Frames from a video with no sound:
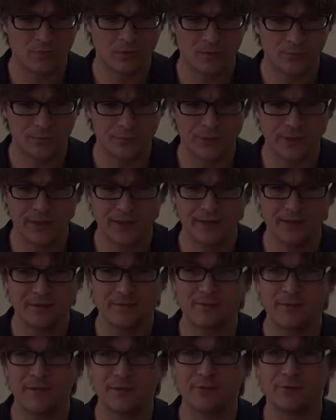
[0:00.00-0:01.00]
3
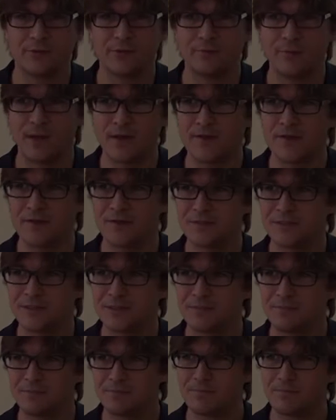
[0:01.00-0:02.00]
different
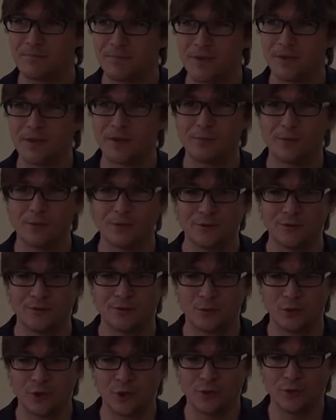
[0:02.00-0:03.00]
methods that I wanted to
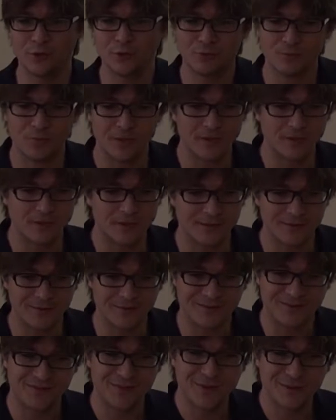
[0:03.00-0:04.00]
show you, but
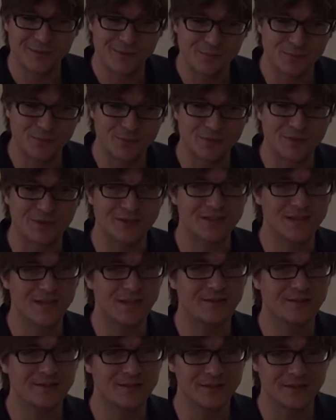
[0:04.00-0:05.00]
we put
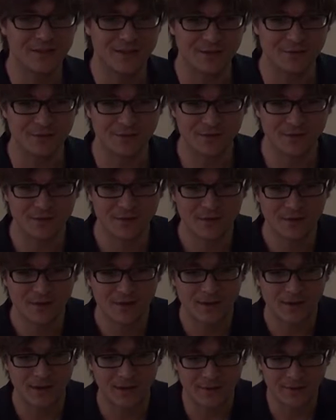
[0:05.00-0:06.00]
aside this now.
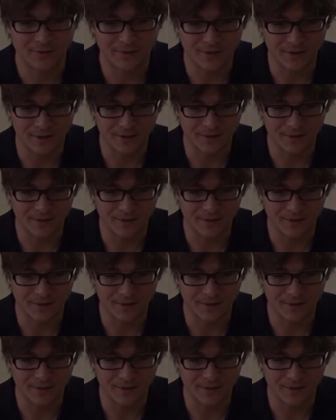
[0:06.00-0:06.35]
And